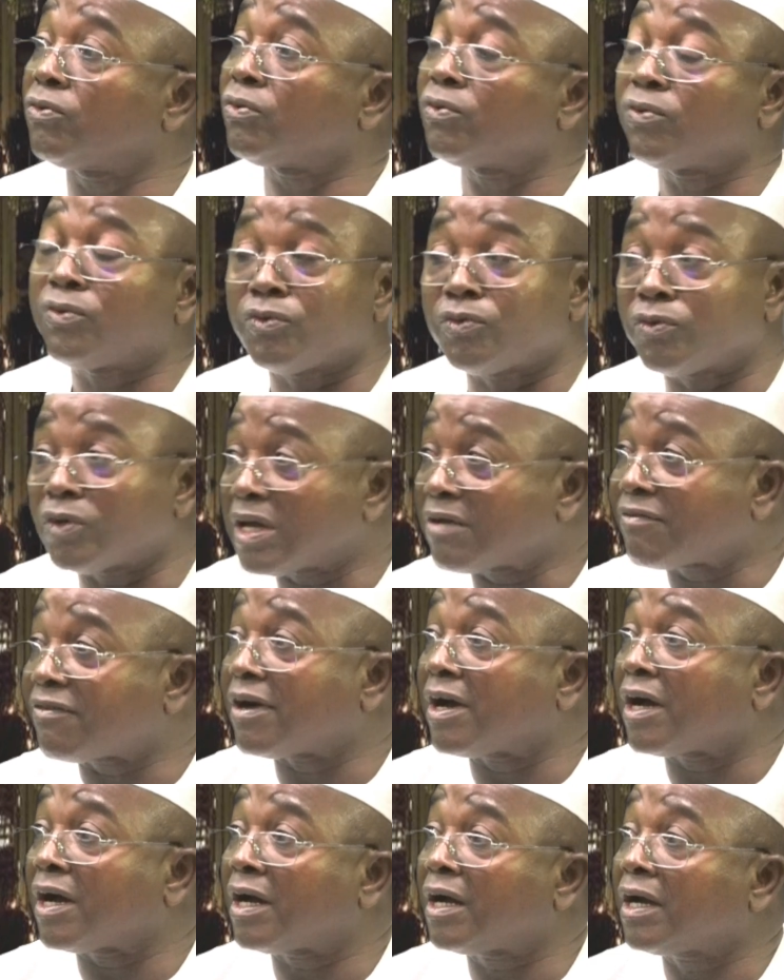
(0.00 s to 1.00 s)
You
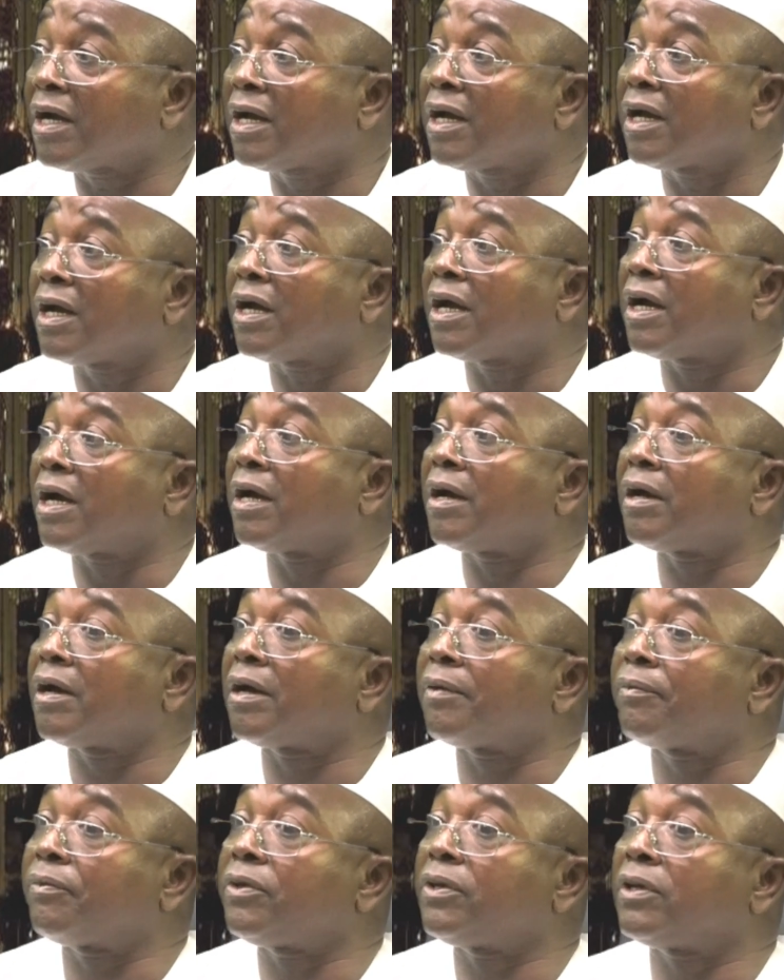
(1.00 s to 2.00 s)
never
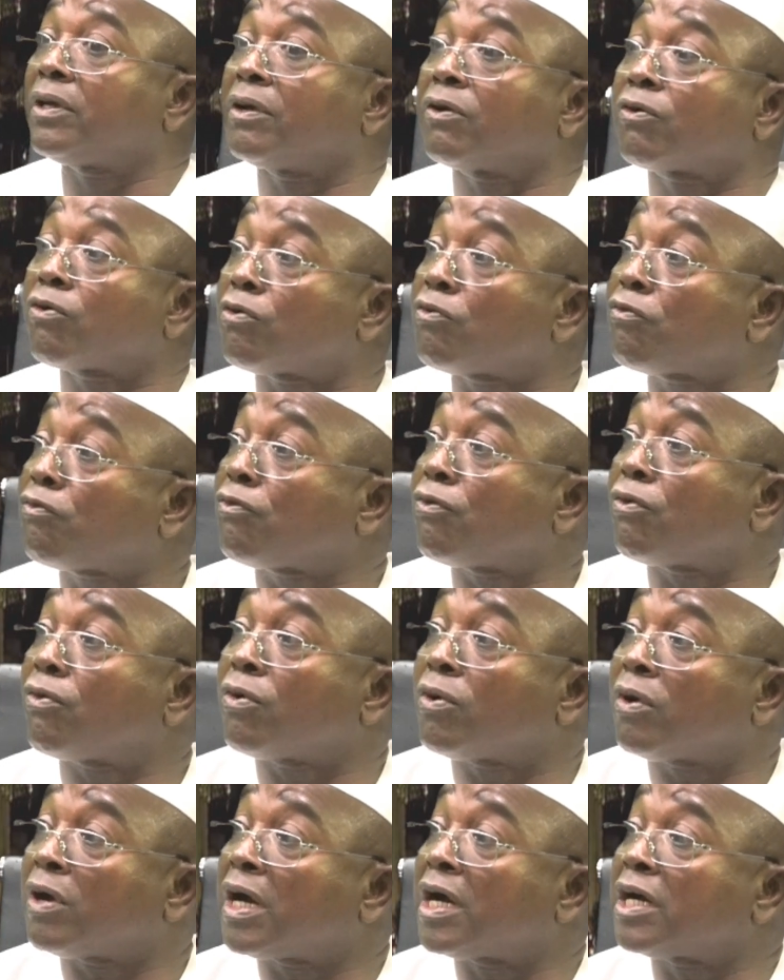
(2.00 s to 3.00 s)
be enrolled
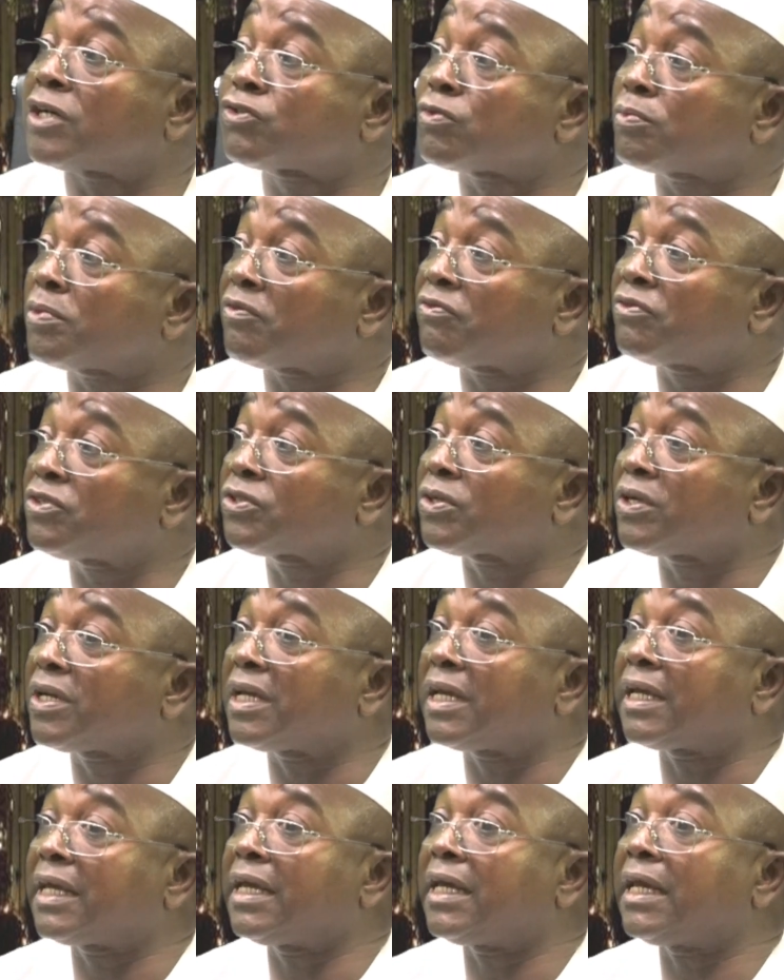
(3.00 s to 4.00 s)
for supervision
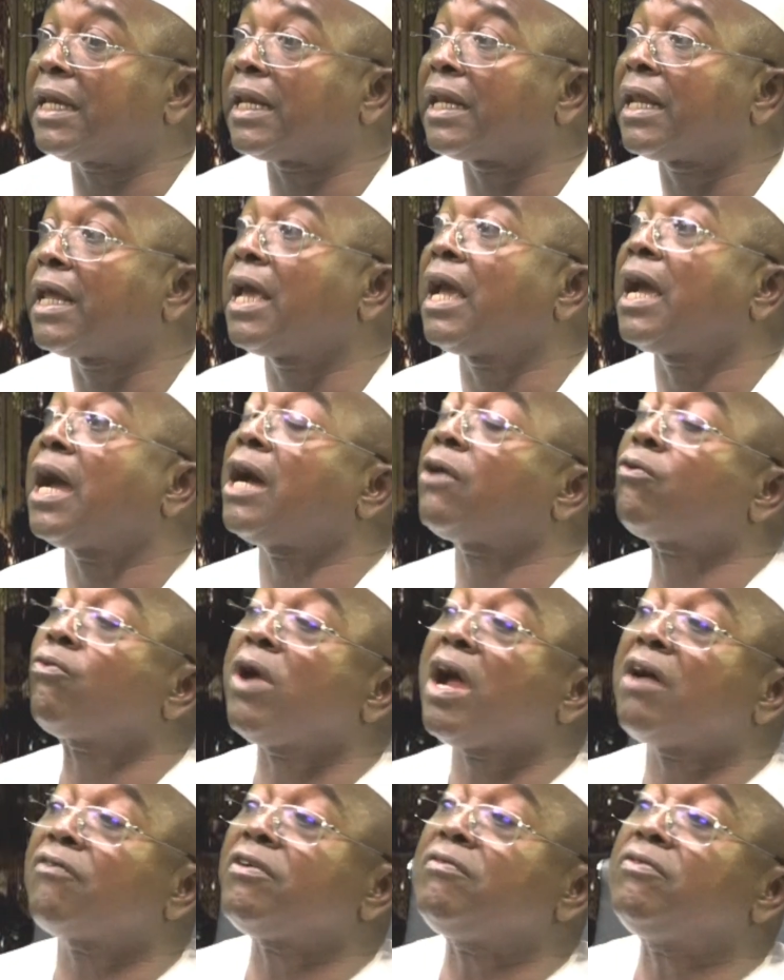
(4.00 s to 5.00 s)
again. And we
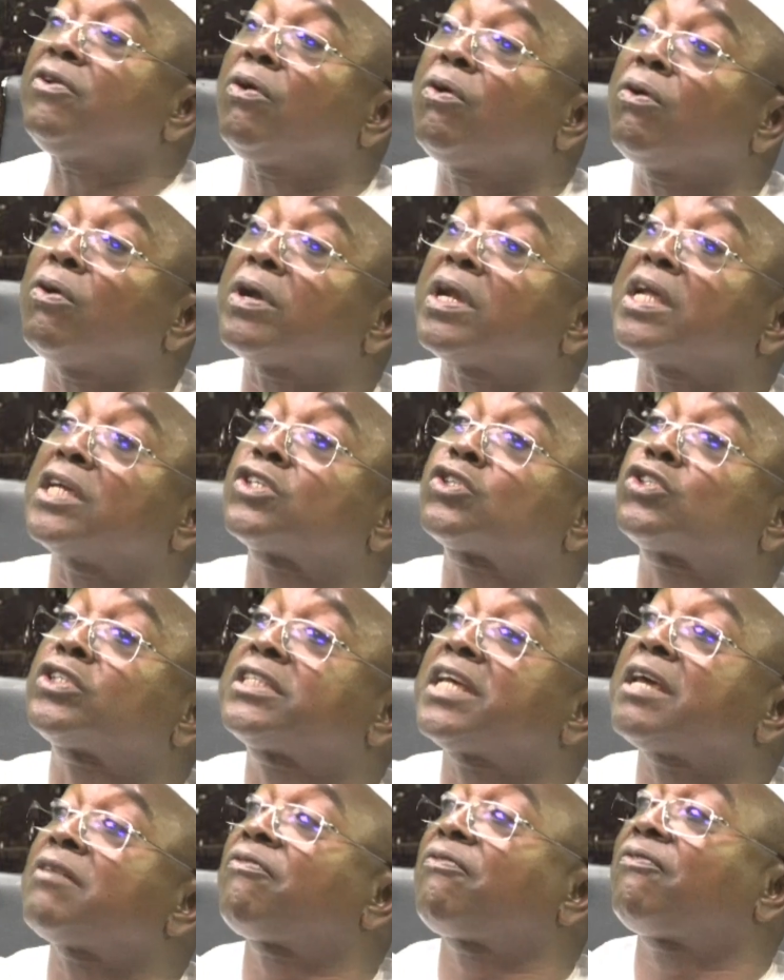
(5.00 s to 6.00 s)
have even gone a
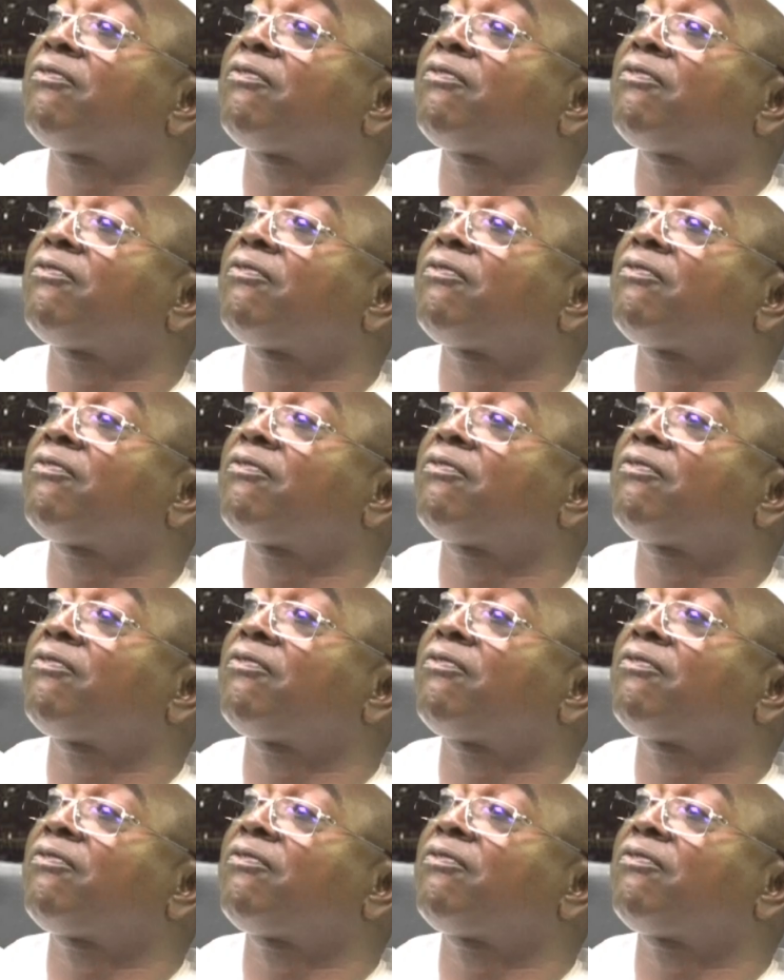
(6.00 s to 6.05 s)
step